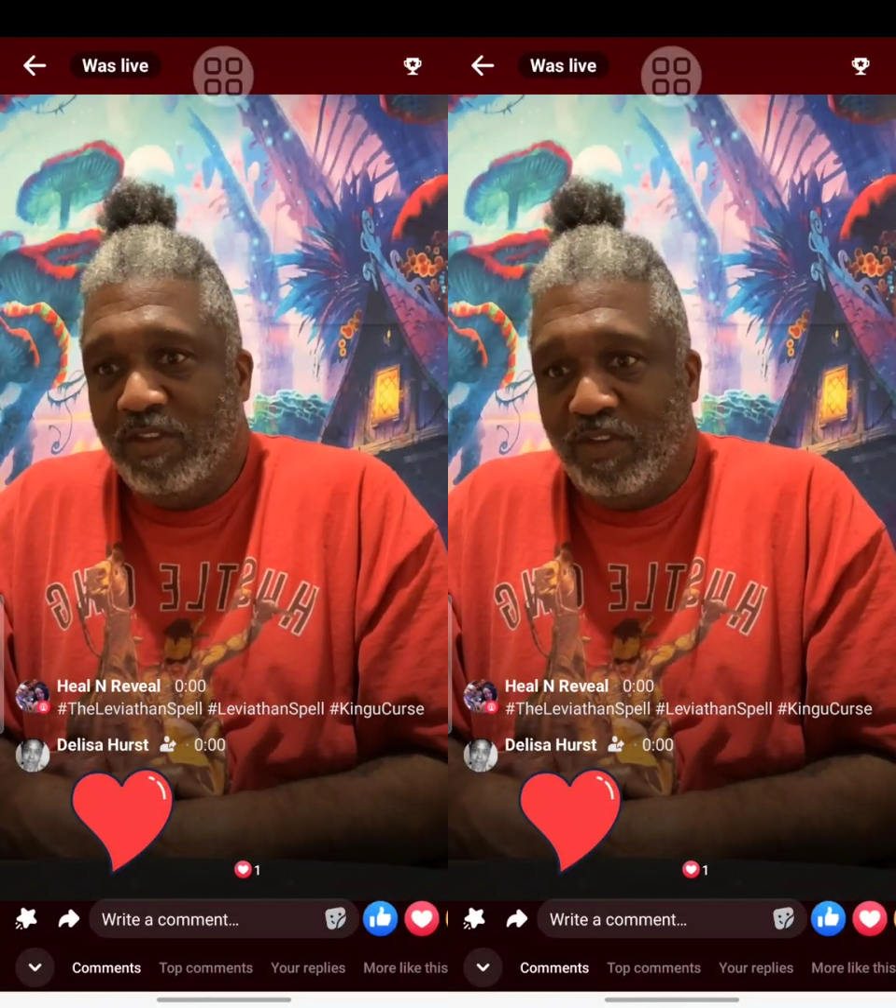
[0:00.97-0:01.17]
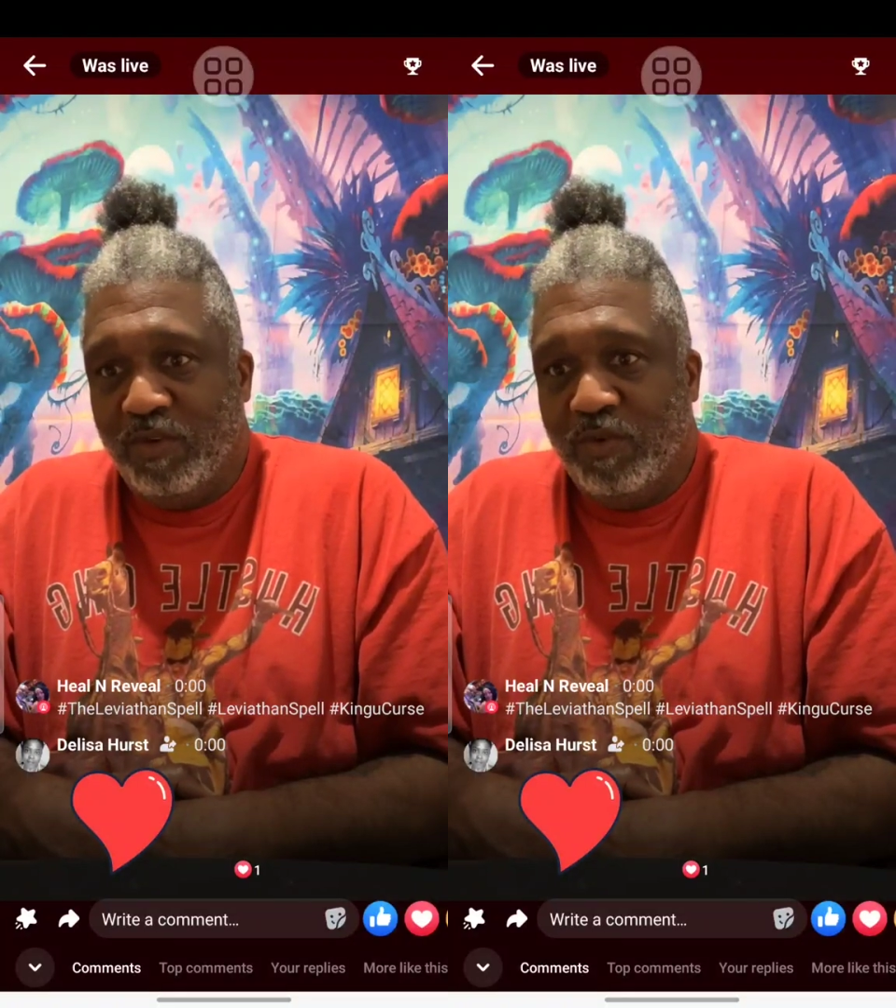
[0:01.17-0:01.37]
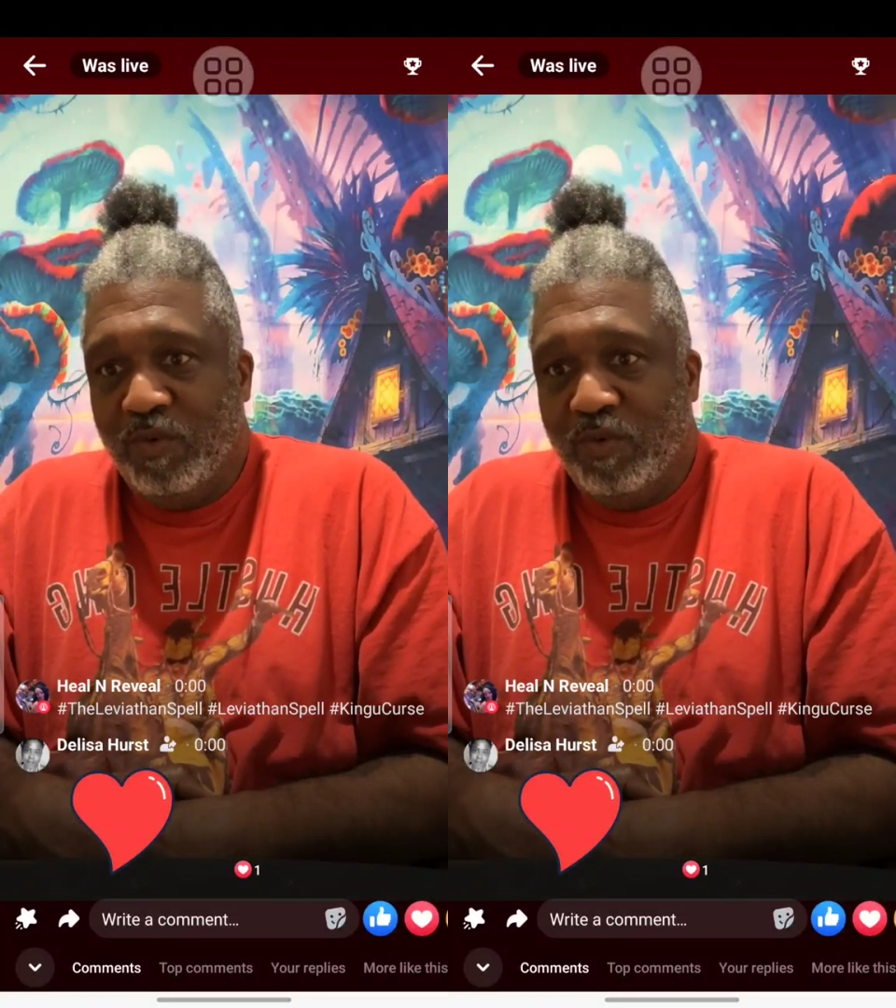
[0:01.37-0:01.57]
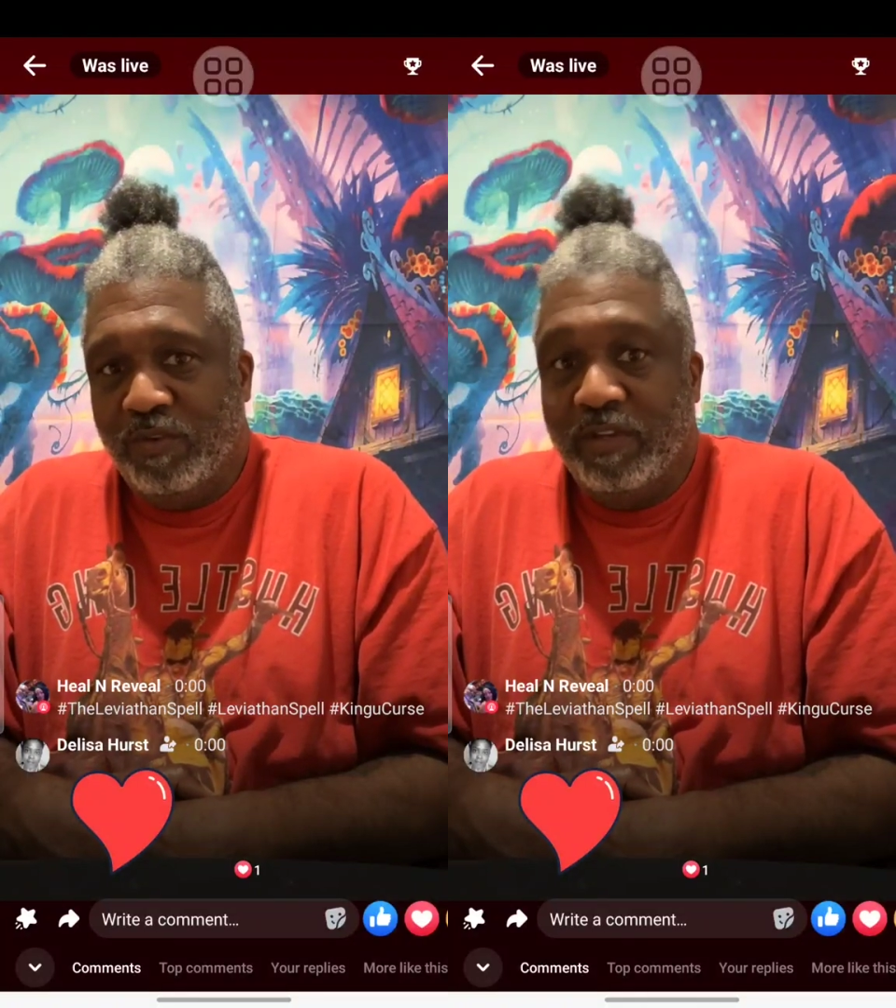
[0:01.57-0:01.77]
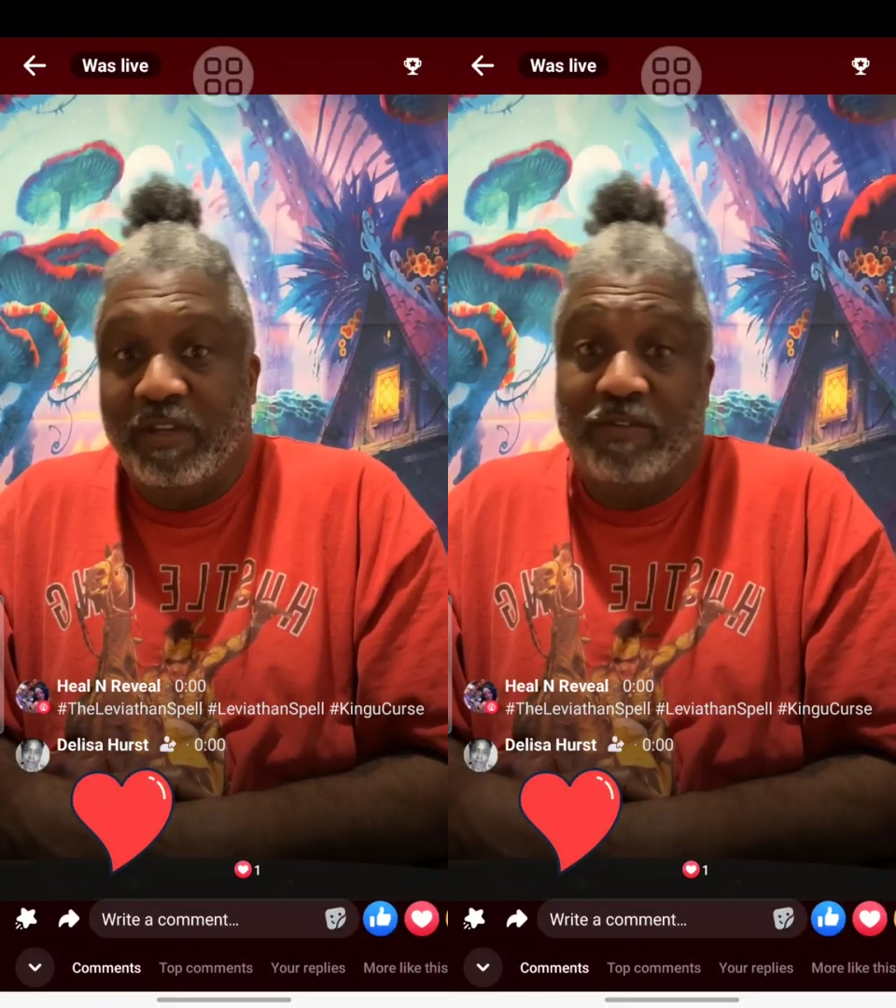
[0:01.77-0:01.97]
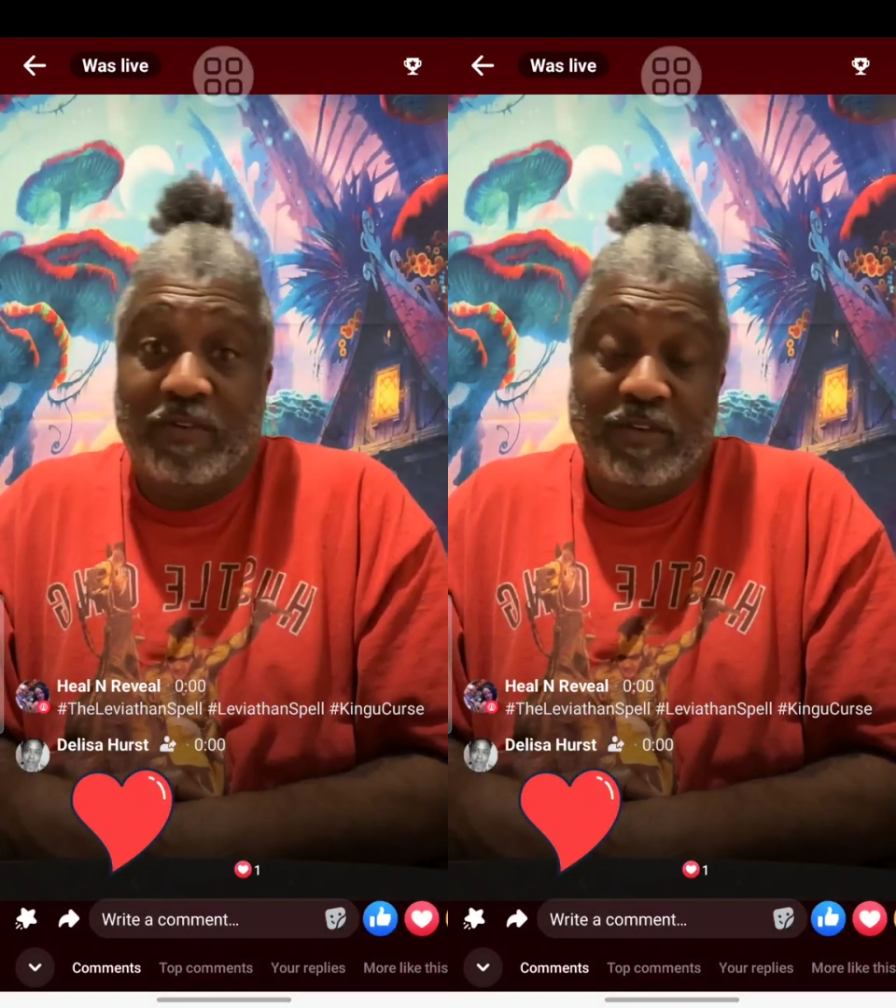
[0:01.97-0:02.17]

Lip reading: The U stands for